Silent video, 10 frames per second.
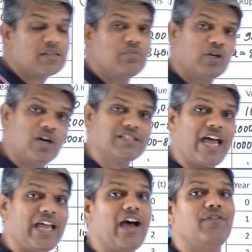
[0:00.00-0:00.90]
Because
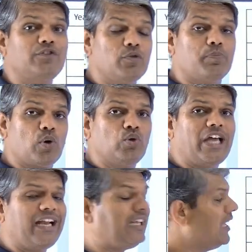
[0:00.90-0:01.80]
I have to prove
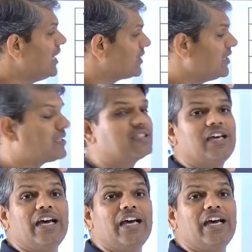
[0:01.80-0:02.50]
that this